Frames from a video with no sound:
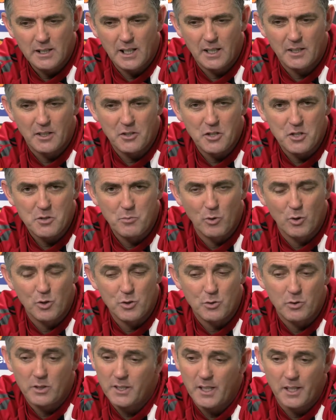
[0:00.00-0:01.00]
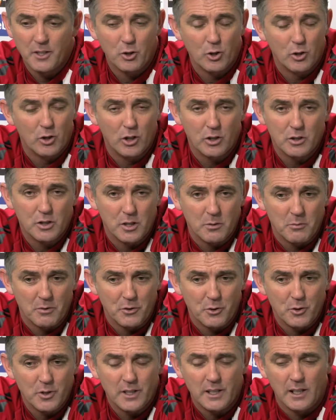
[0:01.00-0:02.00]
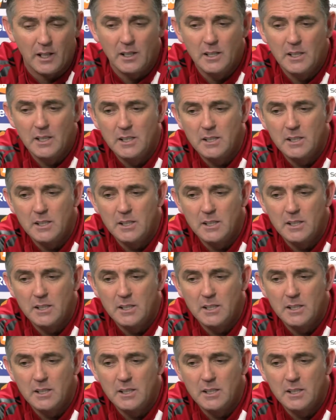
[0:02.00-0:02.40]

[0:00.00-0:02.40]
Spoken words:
at their disposal, and good luck to them in doing that.